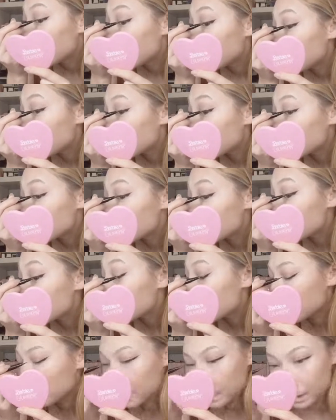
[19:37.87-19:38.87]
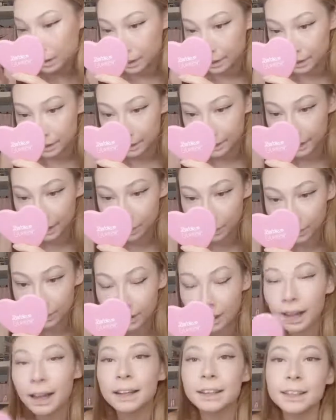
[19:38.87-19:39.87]
brush tip liquid
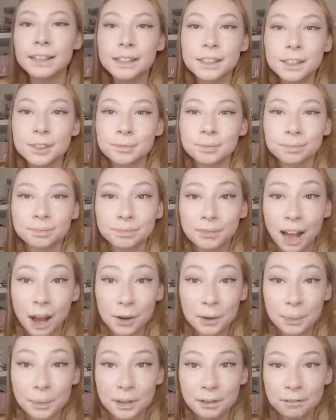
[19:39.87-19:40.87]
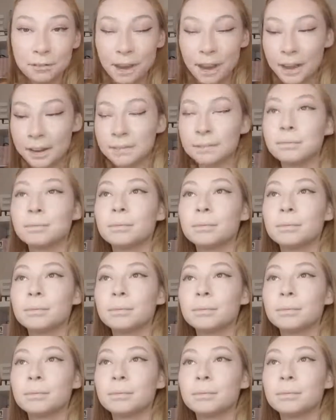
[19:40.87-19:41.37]
liners, I would be a fan.